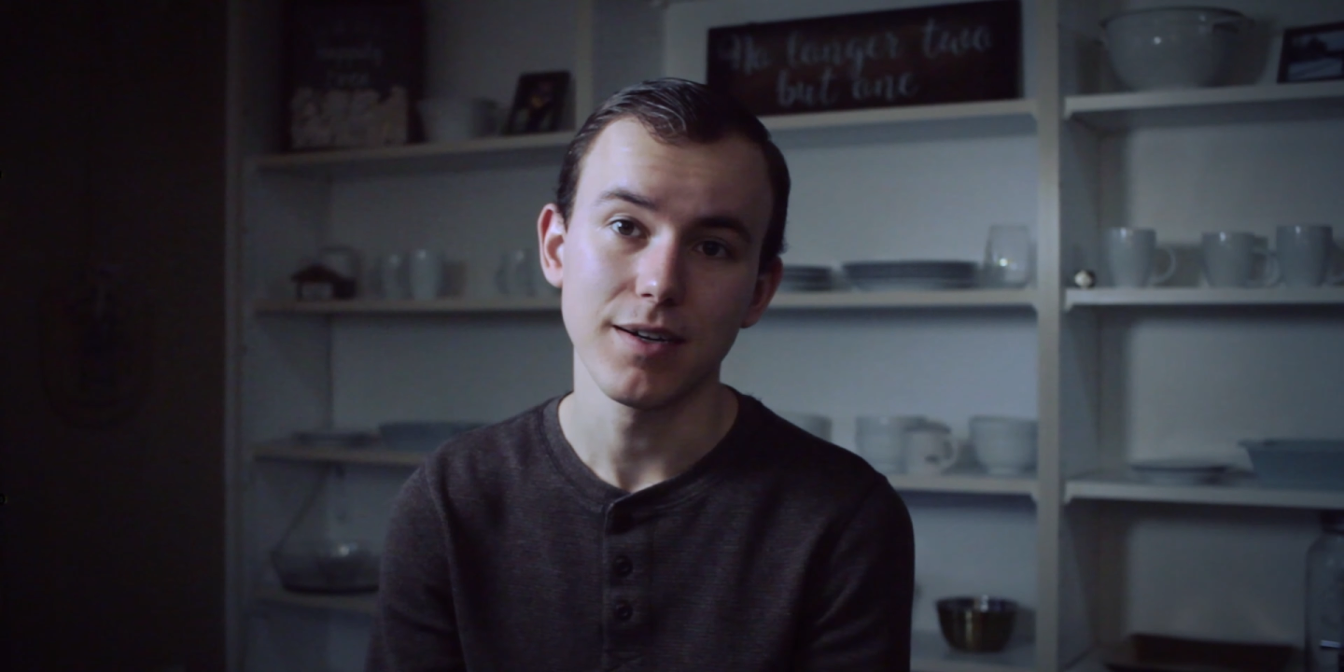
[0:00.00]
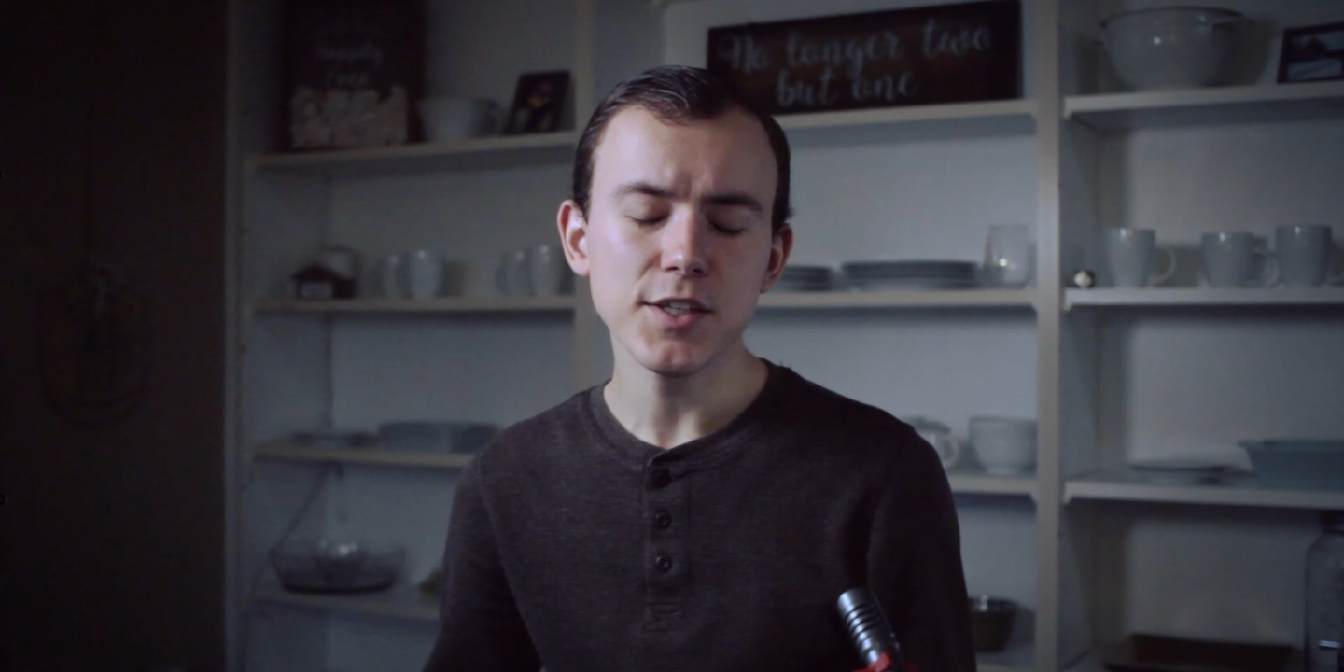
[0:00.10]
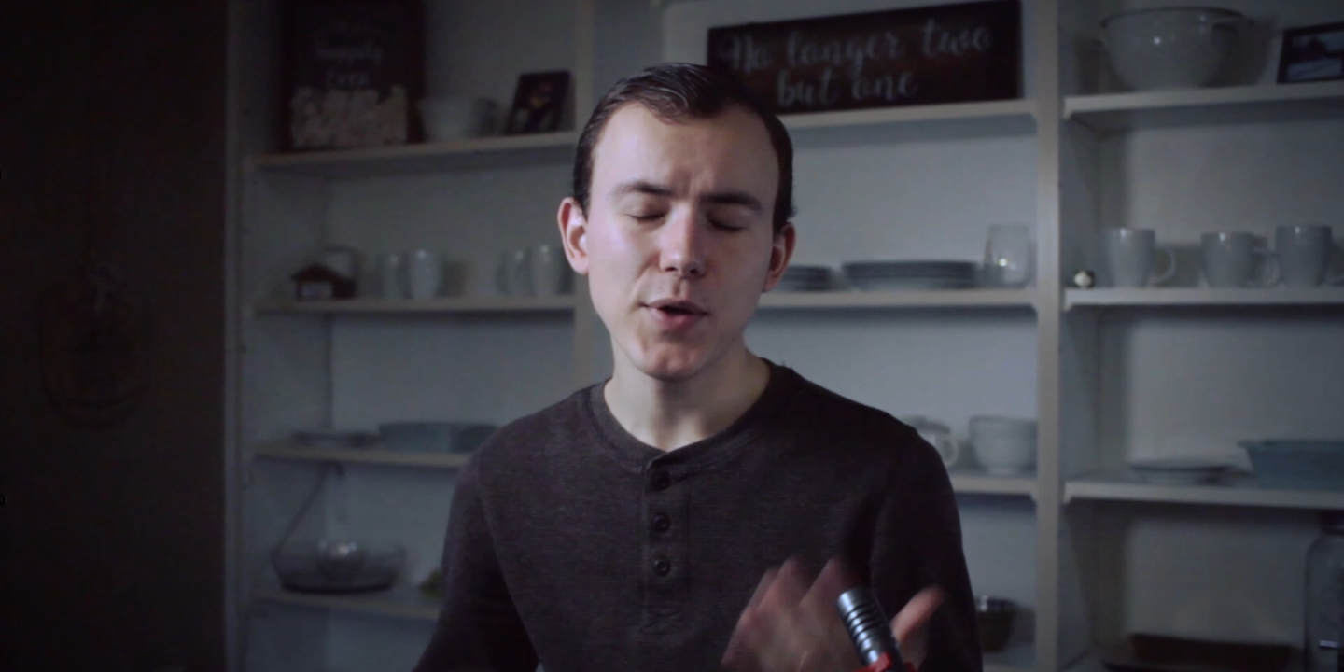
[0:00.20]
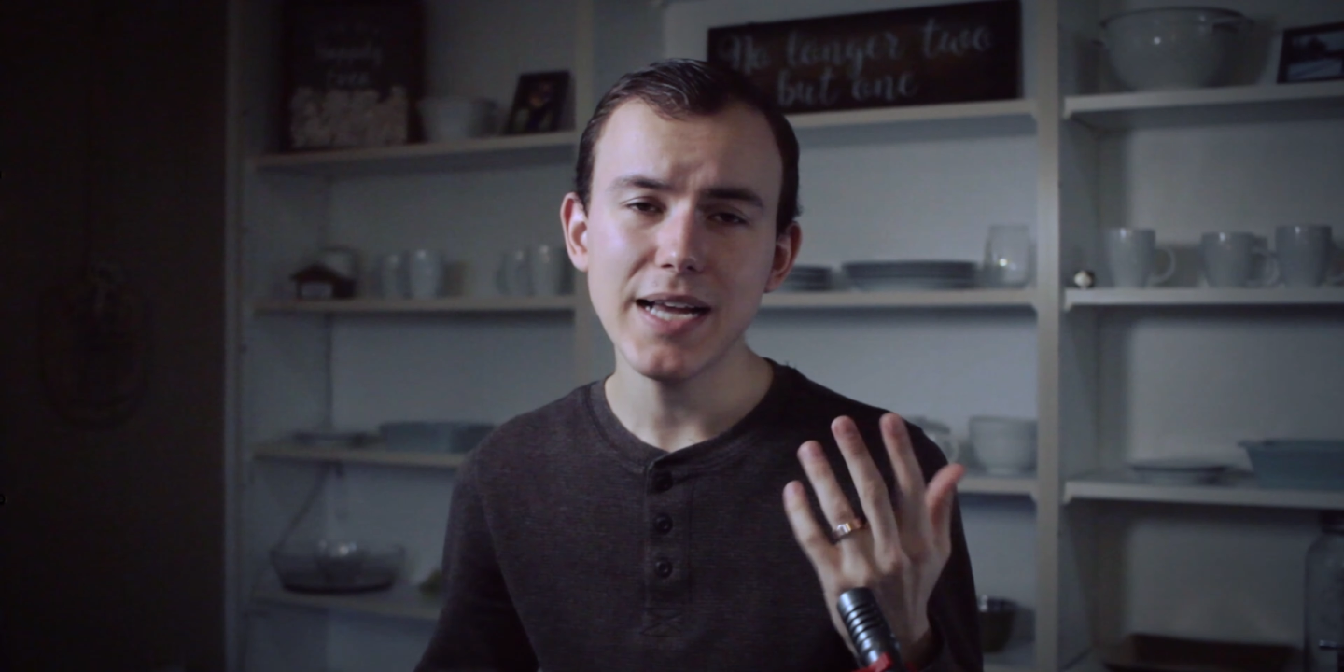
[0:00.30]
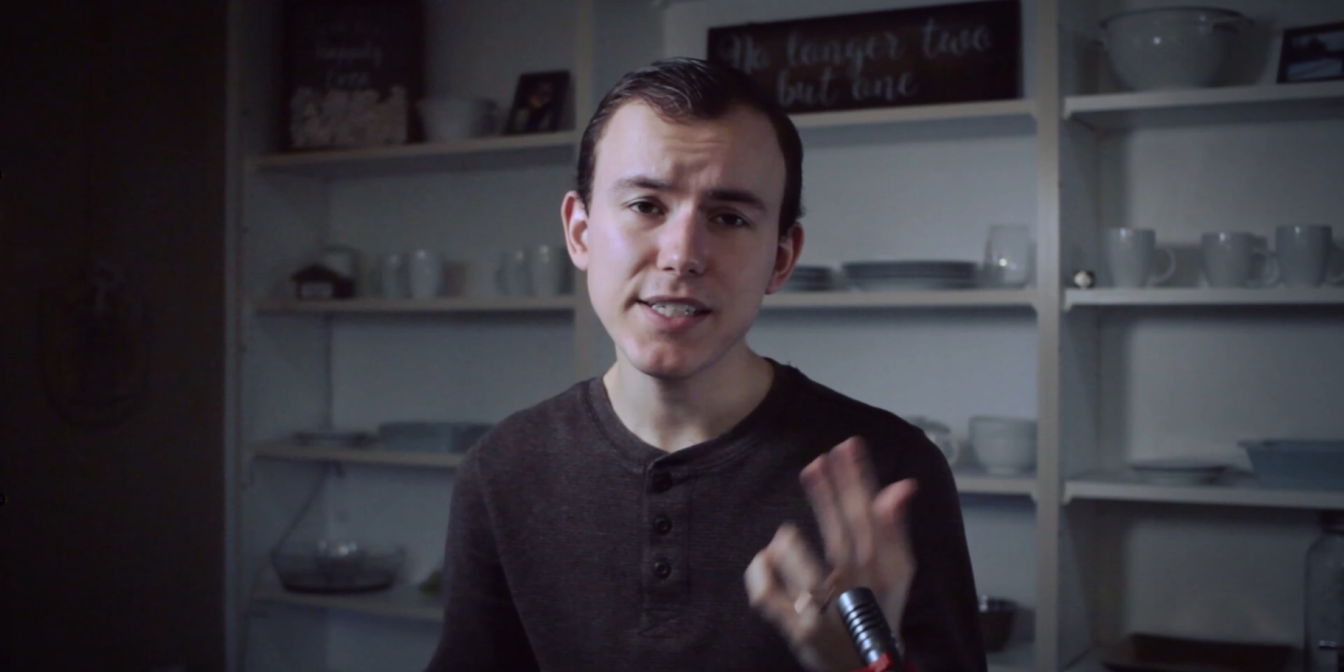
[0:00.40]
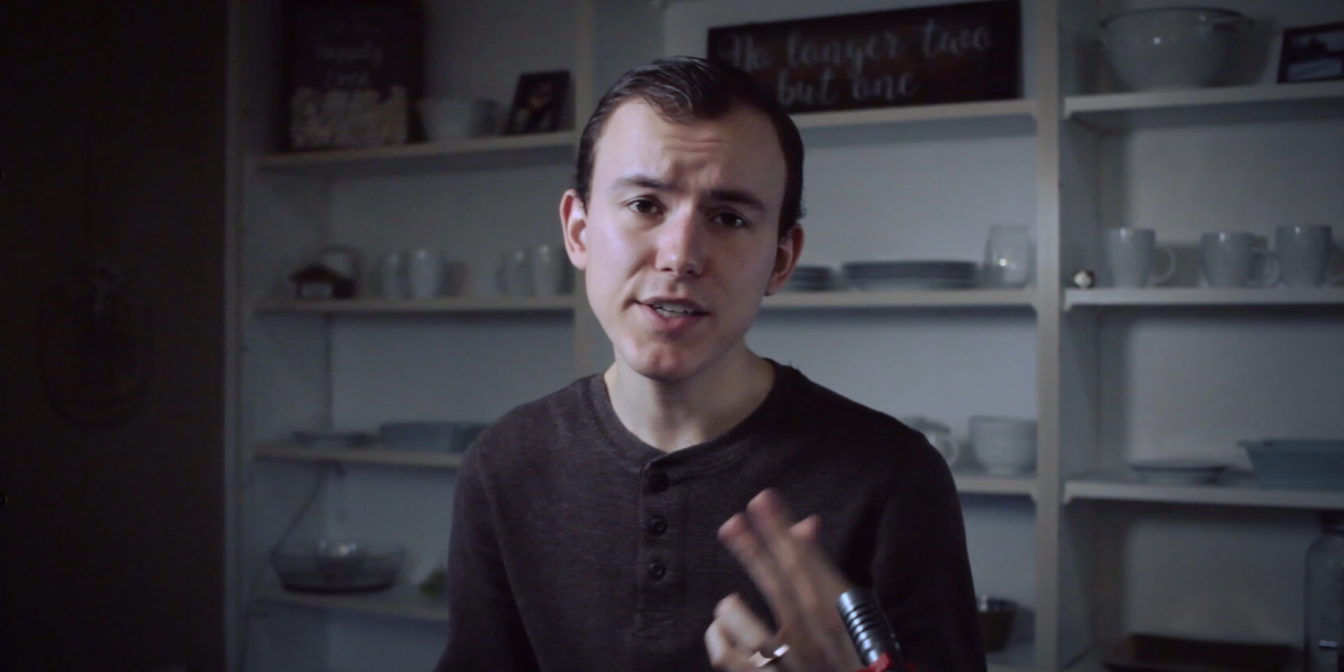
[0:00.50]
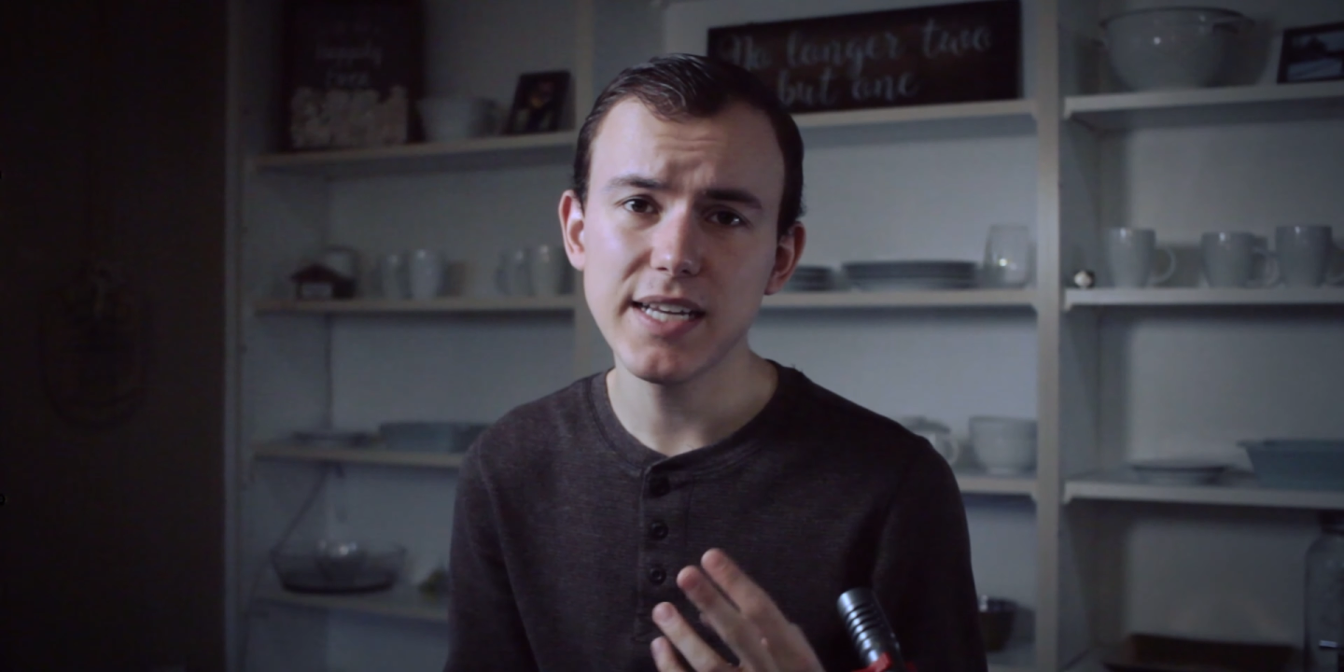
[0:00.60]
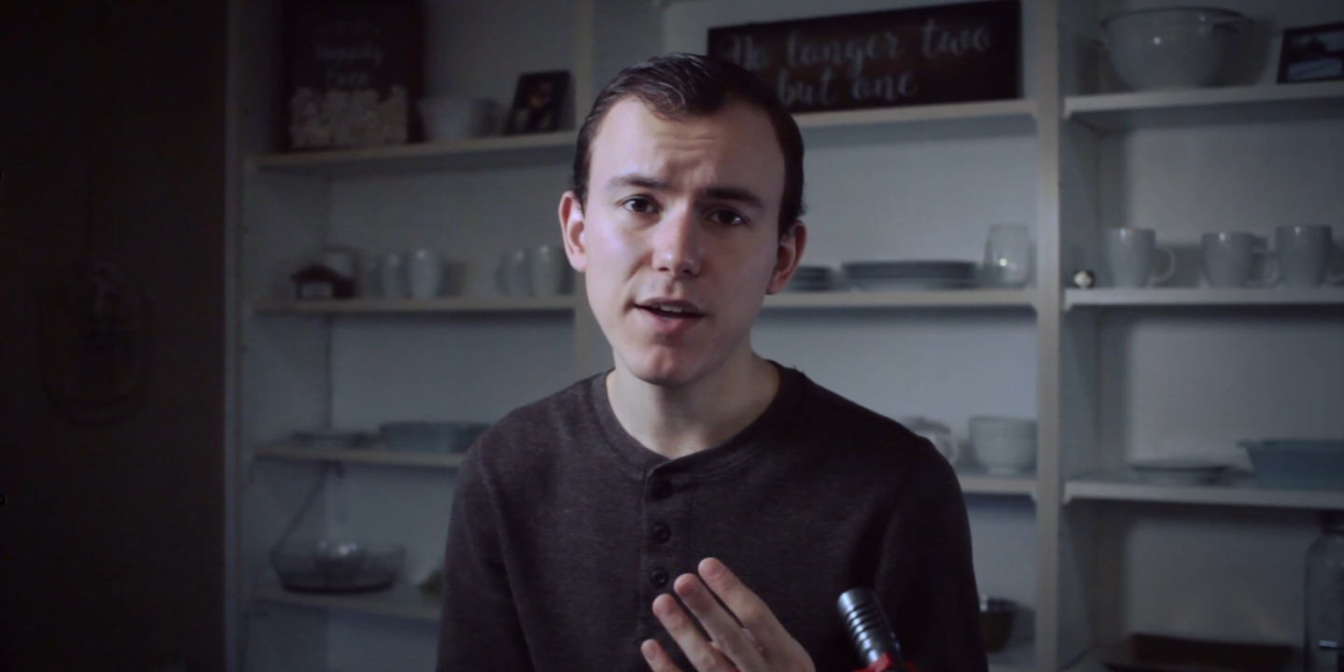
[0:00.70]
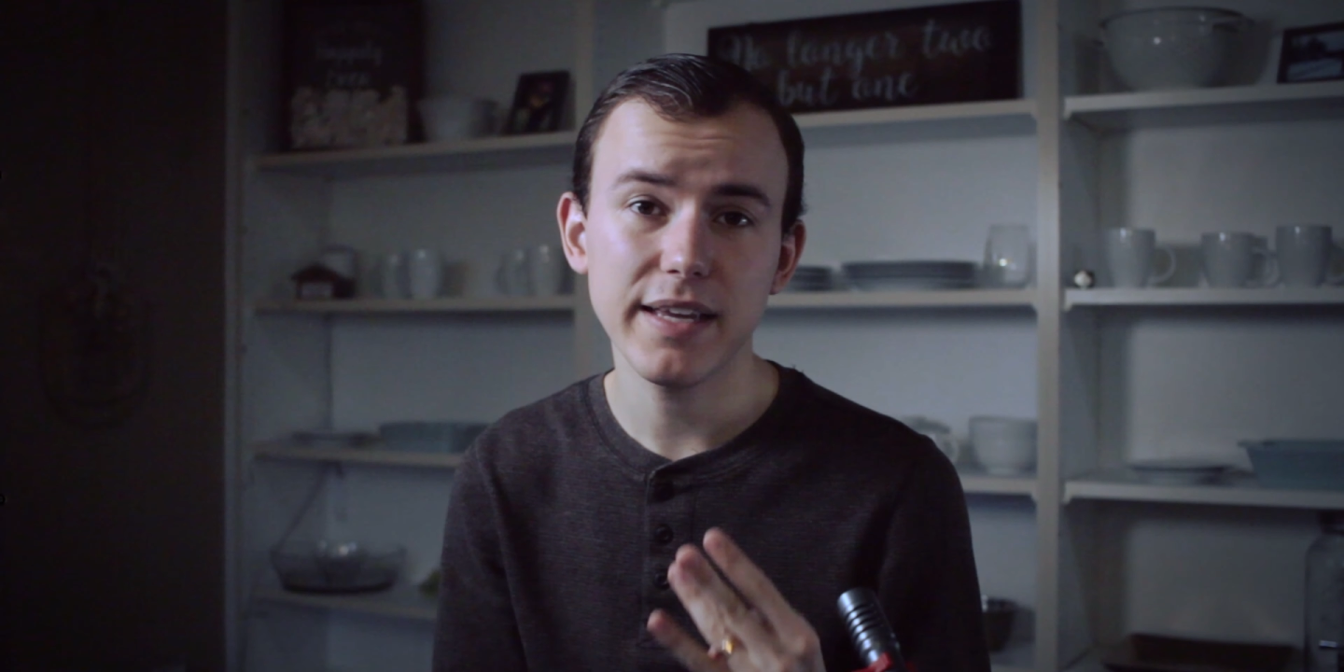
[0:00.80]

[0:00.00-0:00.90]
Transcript: So as you can tell,